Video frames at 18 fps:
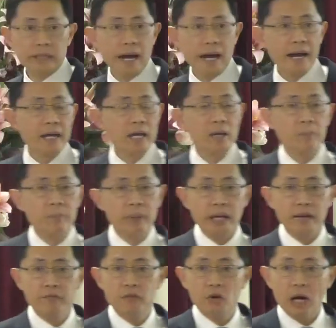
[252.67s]
die and
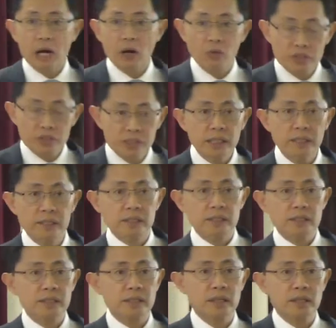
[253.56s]
pay for our
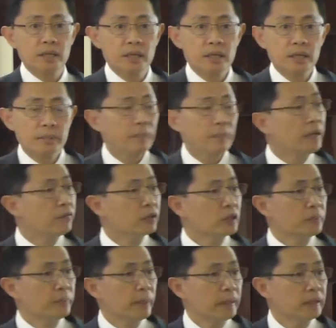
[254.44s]
sins, pay for
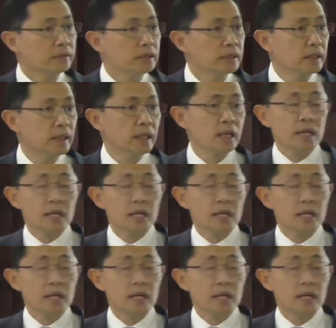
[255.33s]
the penalty.